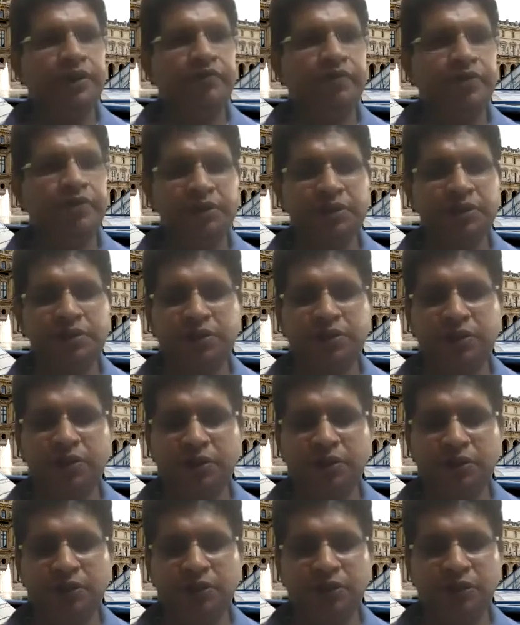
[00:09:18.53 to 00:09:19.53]

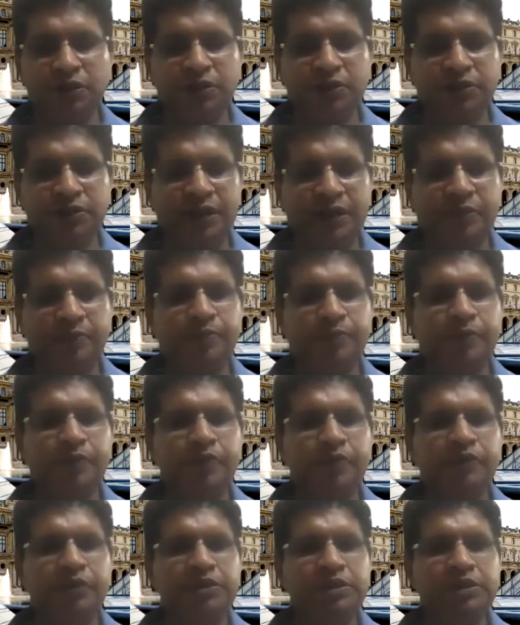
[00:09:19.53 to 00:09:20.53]
infrastructural setup
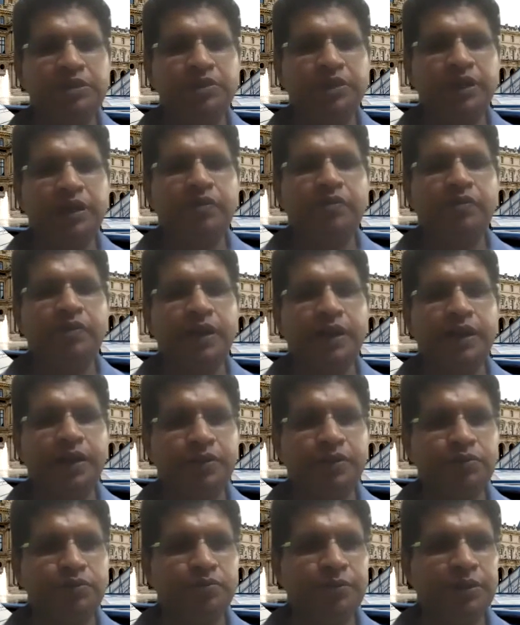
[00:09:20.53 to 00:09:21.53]
which is
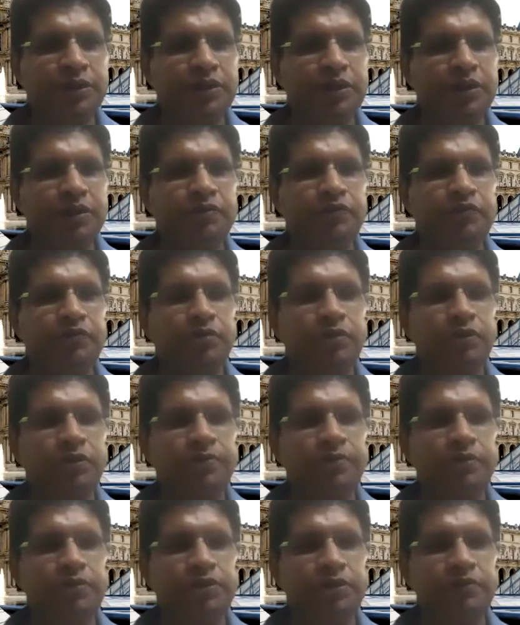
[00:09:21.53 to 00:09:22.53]
required to be done for the
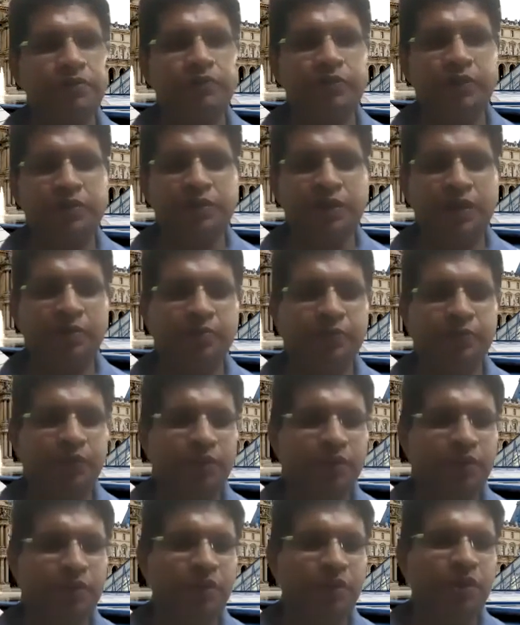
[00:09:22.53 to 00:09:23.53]
project. For example,